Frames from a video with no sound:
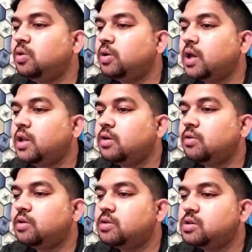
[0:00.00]

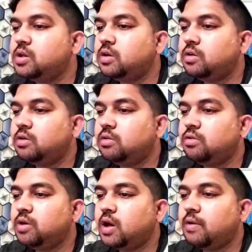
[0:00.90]
inorganic. You can see
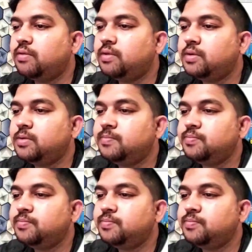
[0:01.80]
you have